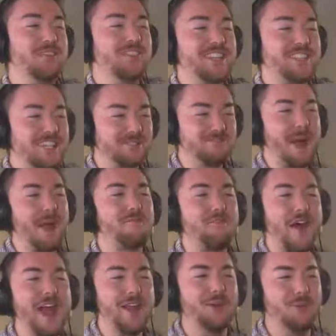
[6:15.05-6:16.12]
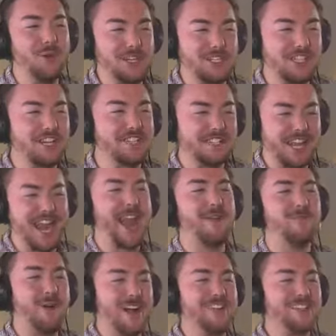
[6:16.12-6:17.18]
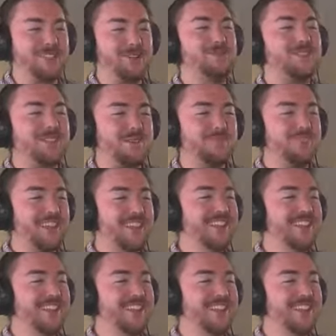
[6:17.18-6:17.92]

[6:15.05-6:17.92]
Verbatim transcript: This is my final wishes, and I want you to.